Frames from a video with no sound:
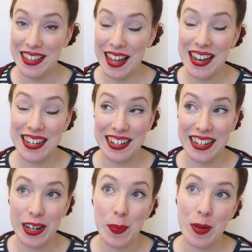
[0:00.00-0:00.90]
that in a
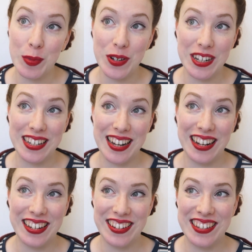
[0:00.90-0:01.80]
little bit more
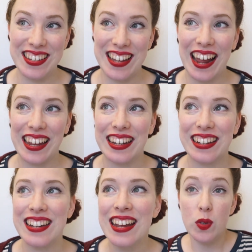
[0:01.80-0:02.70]
detail in just a
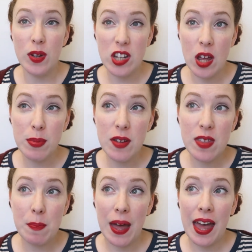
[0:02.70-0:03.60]
second. So in terms of
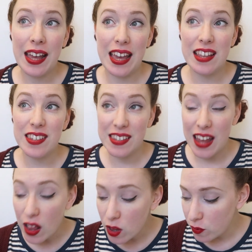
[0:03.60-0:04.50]
the bag
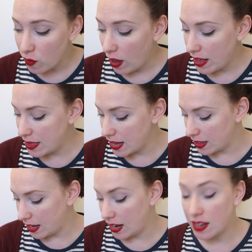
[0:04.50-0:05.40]
itself, I
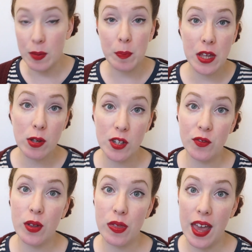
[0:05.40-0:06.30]
think that it is a
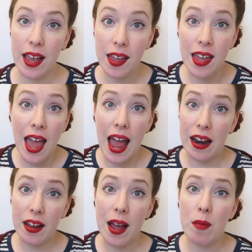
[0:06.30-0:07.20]
beautiful thing
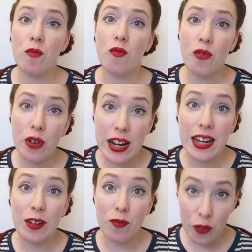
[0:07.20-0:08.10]
and I am
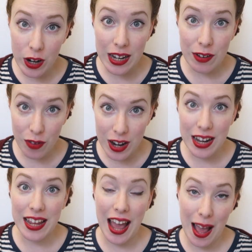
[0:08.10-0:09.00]
really, really,
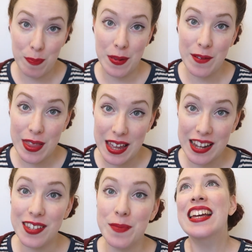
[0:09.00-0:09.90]
really happy with it.